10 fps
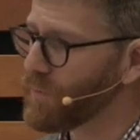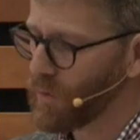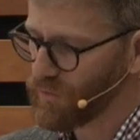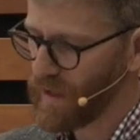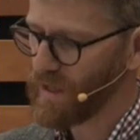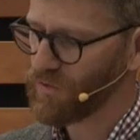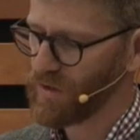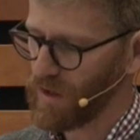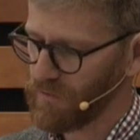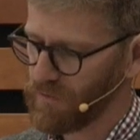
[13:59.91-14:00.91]
prosaic
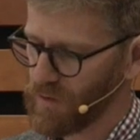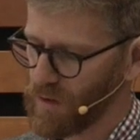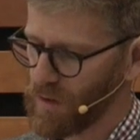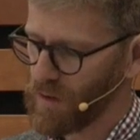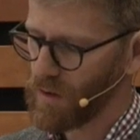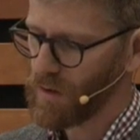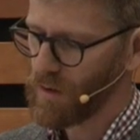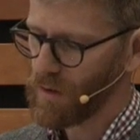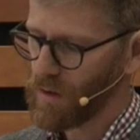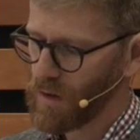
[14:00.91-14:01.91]
stuff.
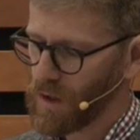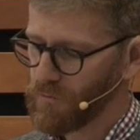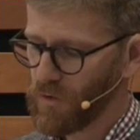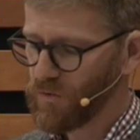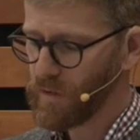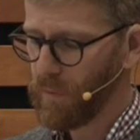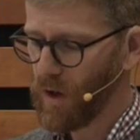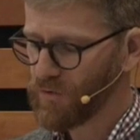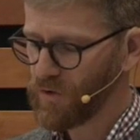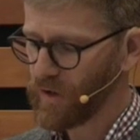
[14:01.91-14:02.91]
Conversely,
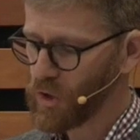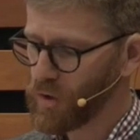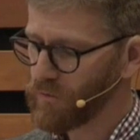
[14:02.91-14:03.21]
policies like